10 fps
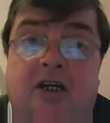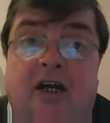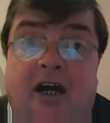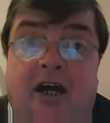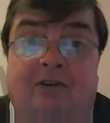
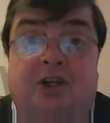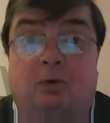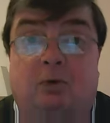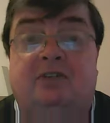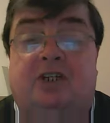if I do
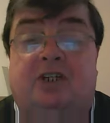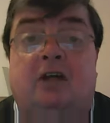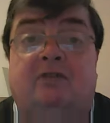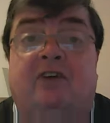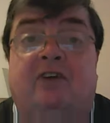ever start
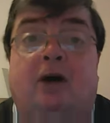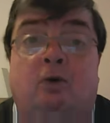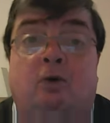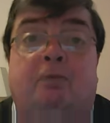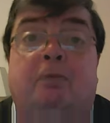to forget
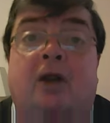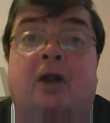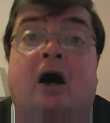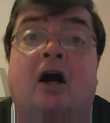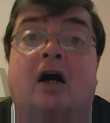who people
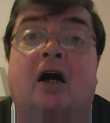are.